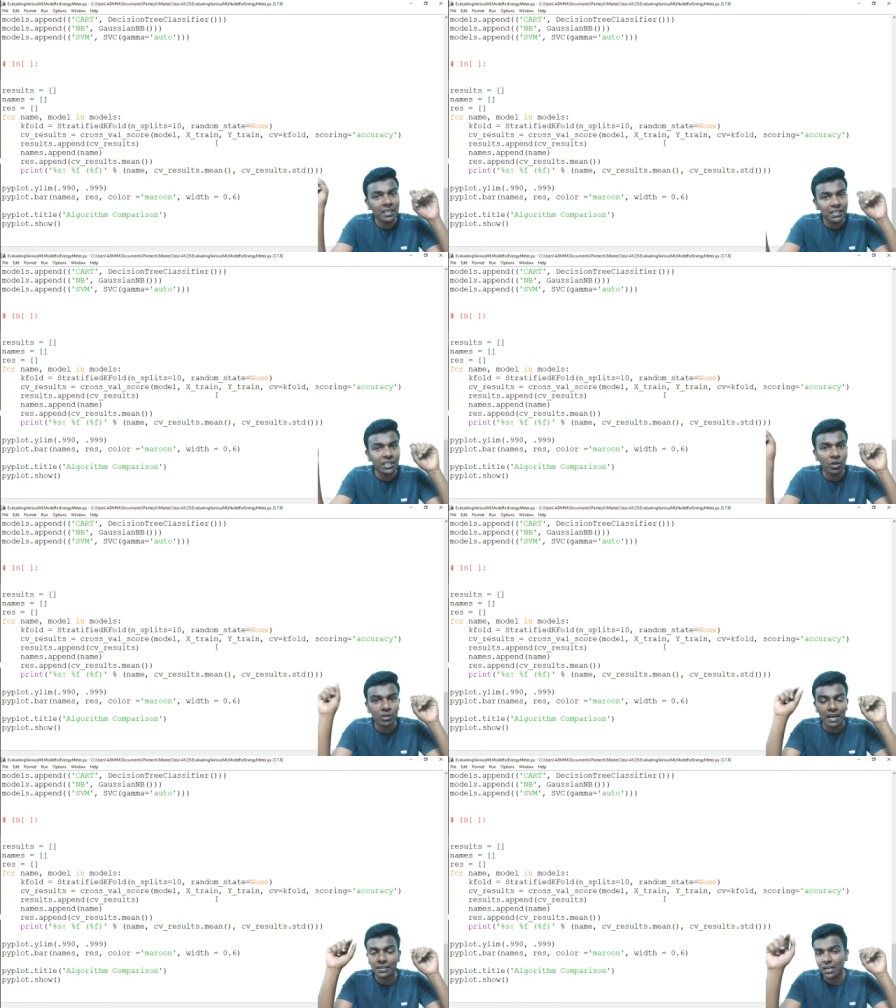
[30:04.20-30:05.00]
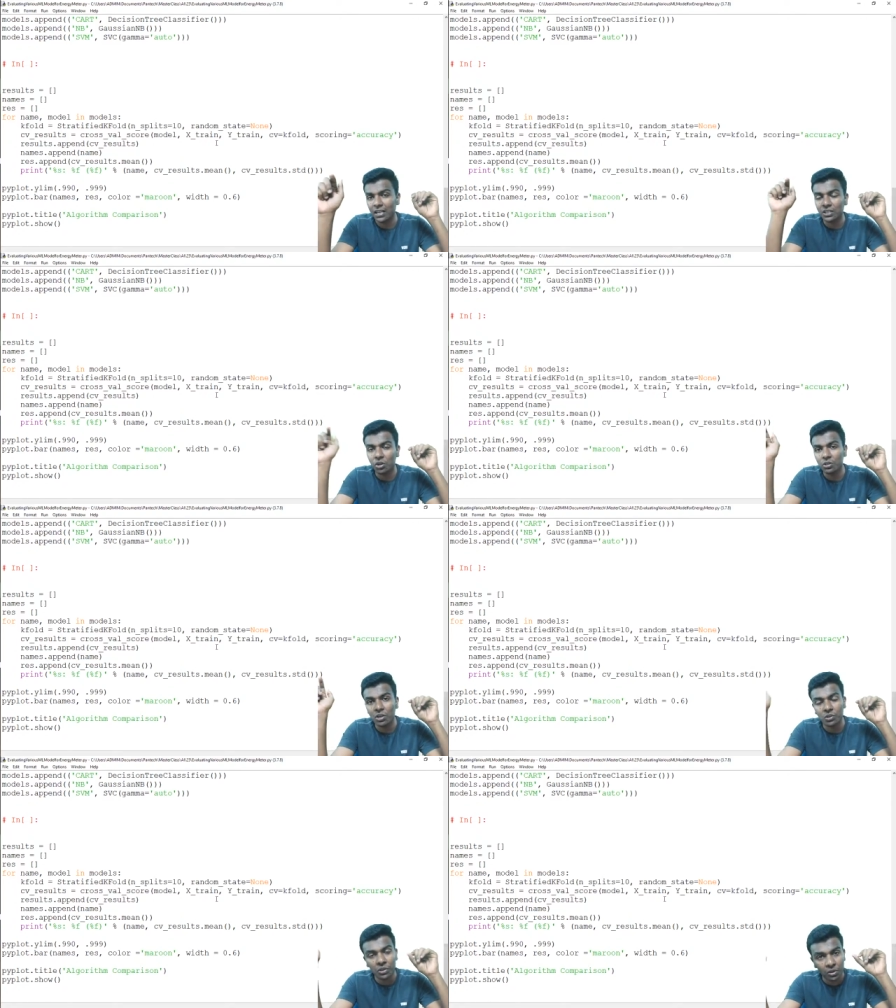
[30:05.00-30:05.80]
the 0th class, like
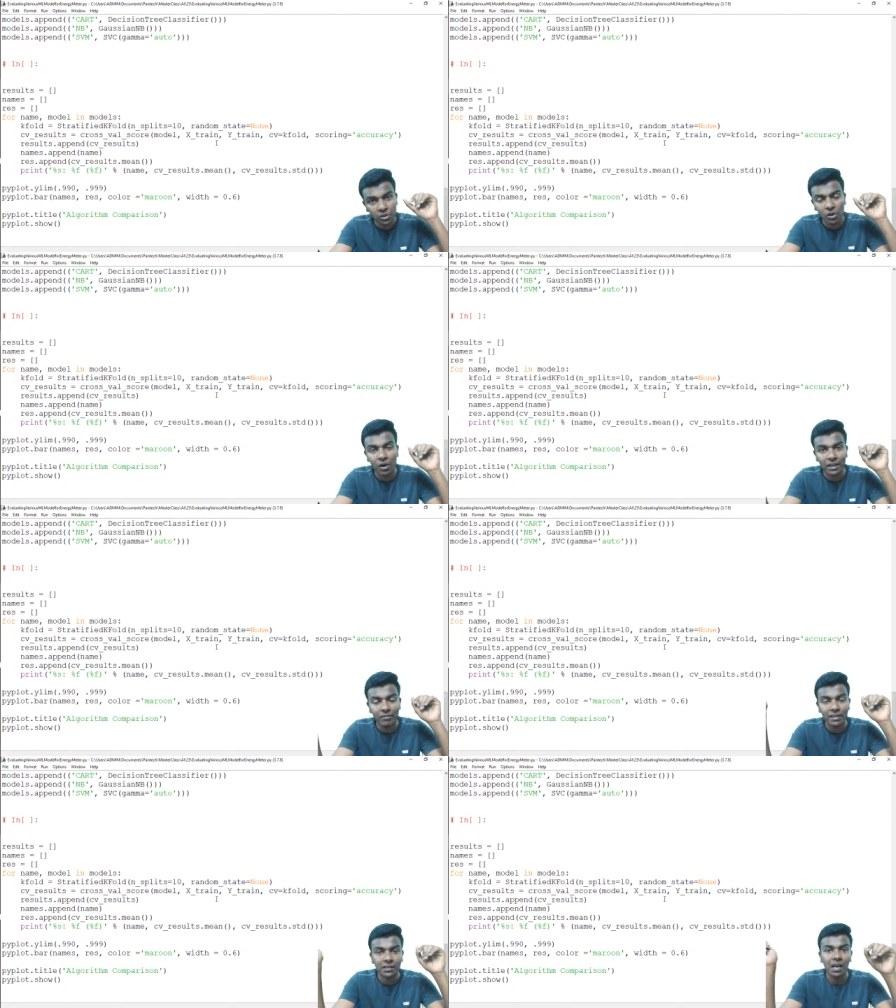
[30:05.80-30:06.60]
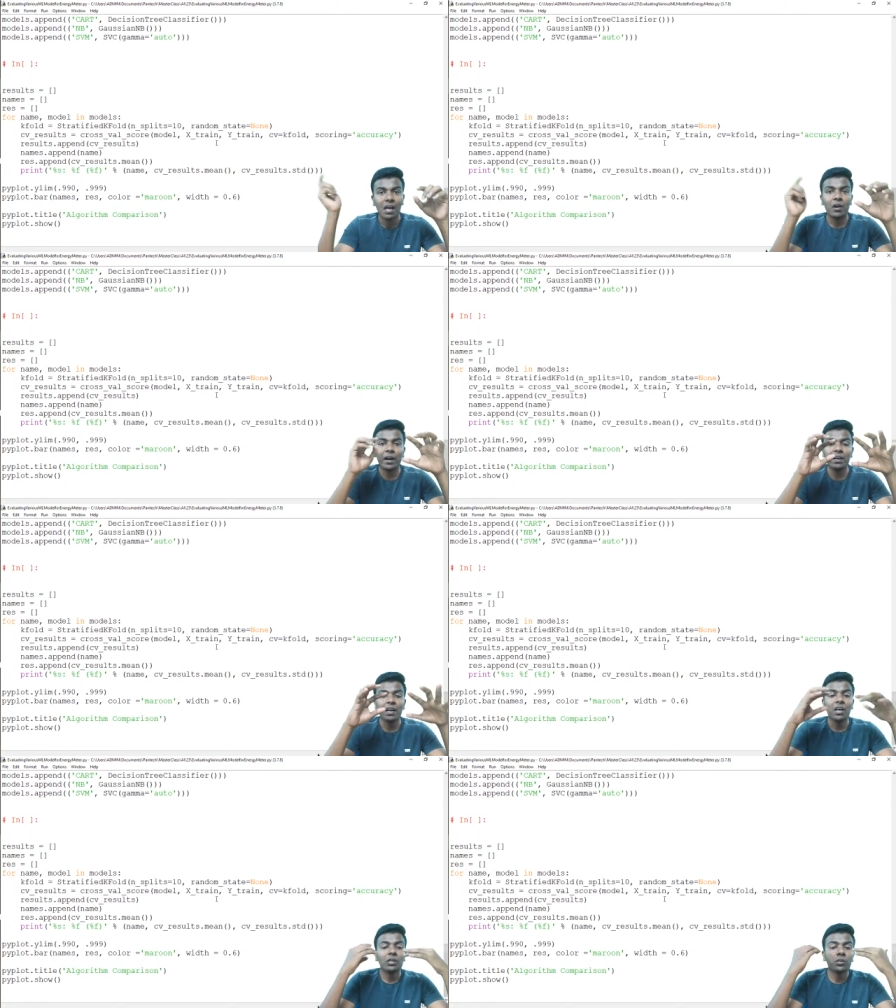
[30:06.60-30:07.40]
0000 likewise,
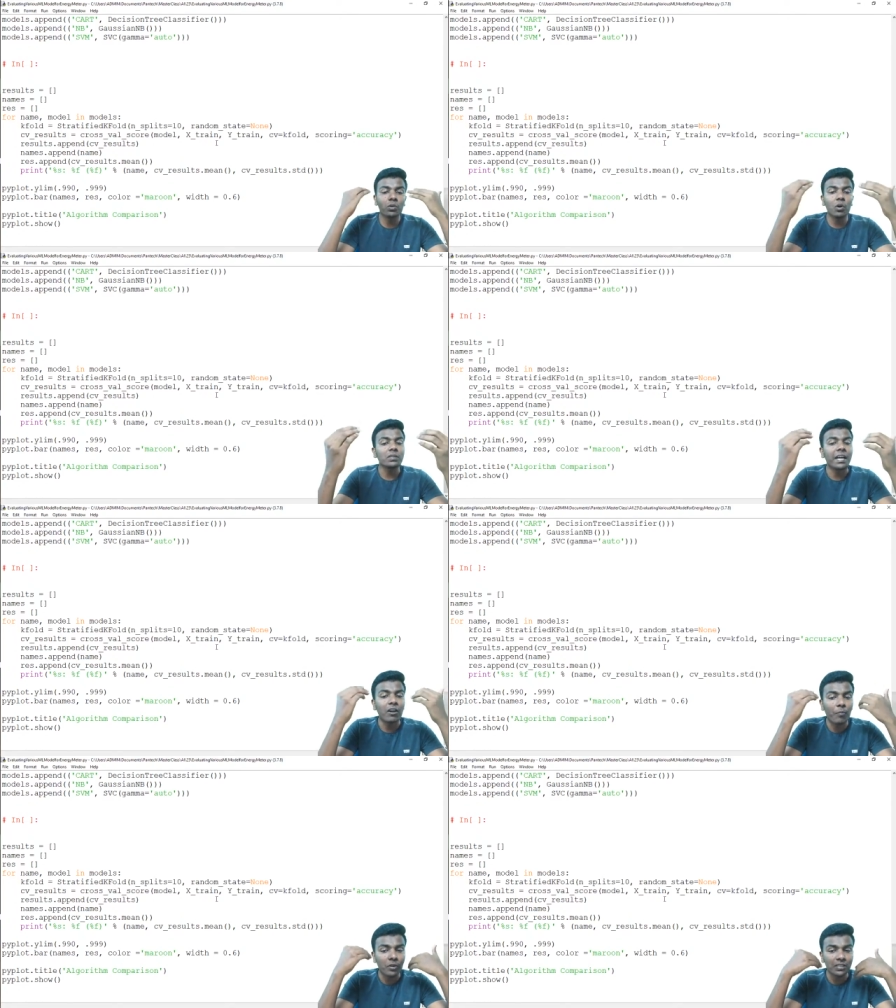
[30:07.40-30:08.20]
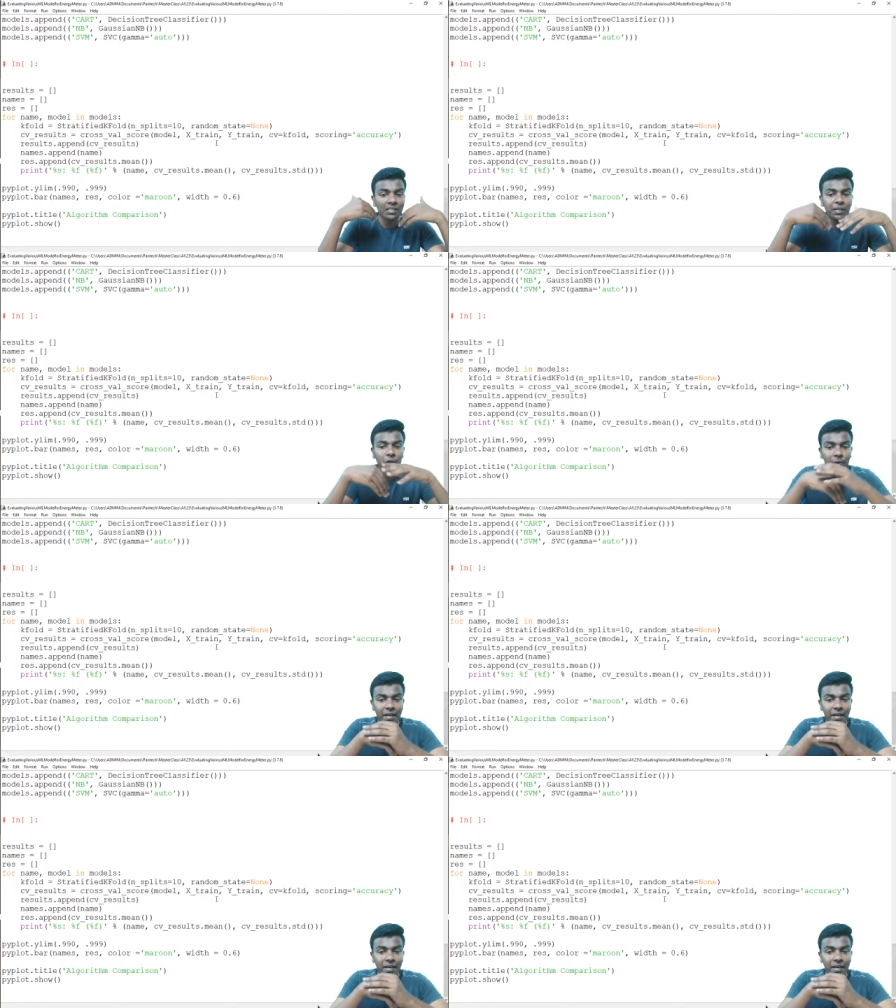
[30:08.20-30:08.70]
right? So those kind of process need to be